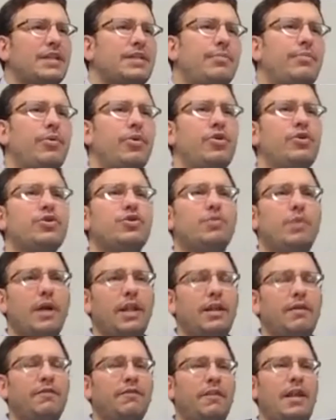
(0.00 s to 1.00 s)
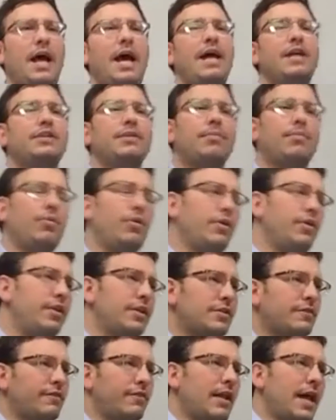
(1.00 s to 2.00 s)
and burn Israeli flags and burn
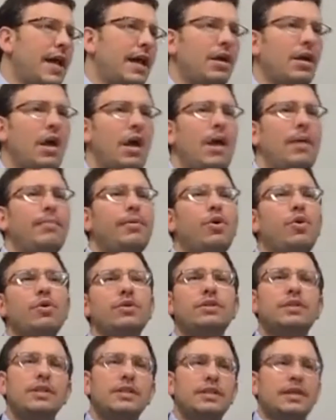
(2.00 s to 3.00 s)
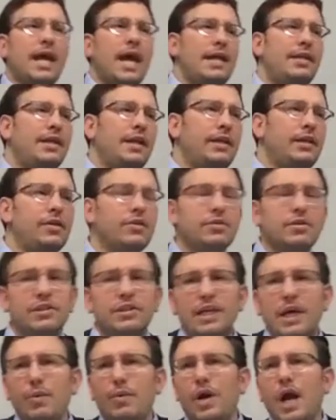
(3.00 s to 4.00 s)
this flag because this candidate doesn't
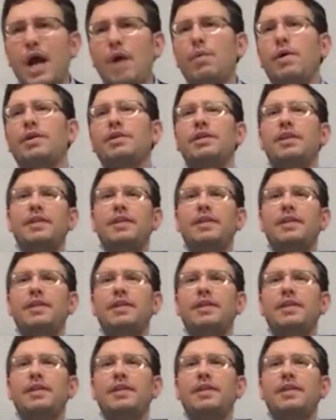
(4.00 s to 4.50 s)
say what I want, and